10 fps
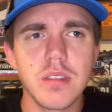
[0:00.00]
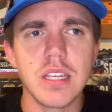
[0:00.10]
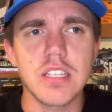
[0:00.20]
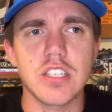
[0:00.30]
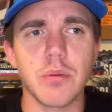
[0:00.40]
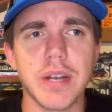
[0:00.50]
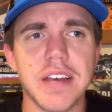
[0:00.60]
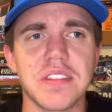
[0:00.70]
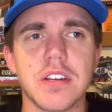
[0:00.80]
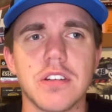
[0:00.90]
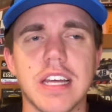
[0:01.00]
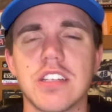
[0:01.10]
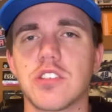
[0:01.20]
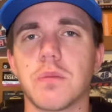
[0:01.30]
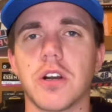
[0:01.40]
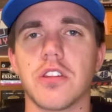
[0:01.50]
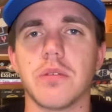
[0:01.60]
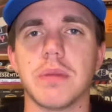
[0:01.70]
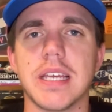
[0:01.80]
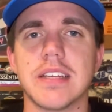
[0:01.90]
And someone out there that is smarter
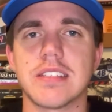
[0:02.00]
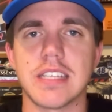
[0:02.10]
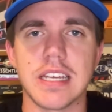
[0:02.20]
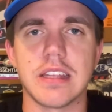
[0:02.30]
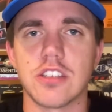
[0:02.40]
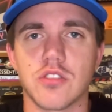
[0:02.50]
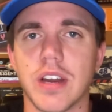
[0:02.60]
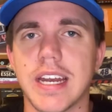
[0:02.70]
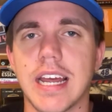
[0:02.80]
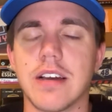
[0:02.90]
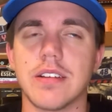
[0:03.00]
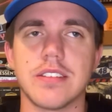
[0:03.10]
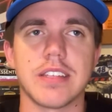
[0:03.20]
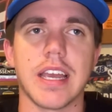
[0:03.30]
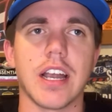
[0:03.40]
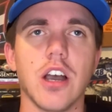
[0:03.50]
than me is seeing this right now and saying,